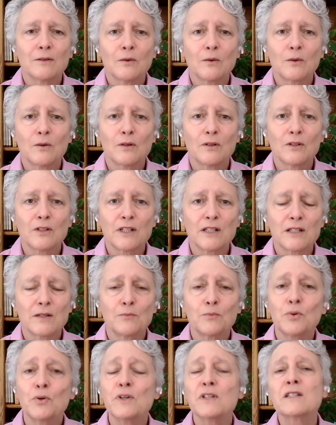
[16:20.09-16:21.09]
or just to
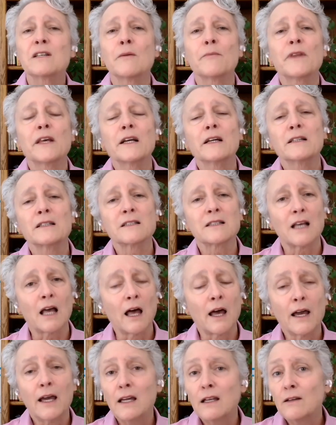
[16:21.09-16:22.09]
put something
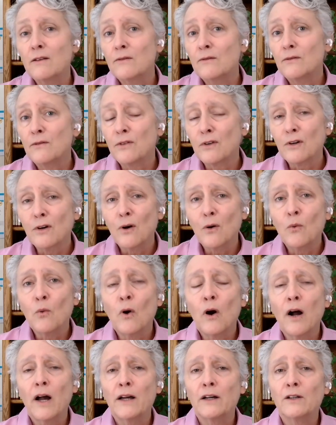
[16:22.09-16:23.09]
aside for a
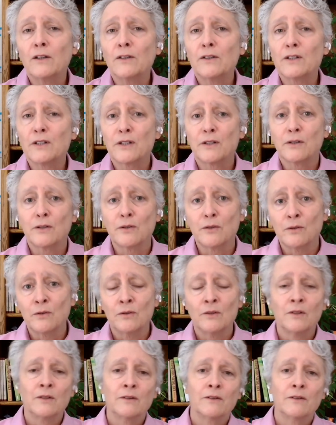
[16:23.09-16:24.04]
while to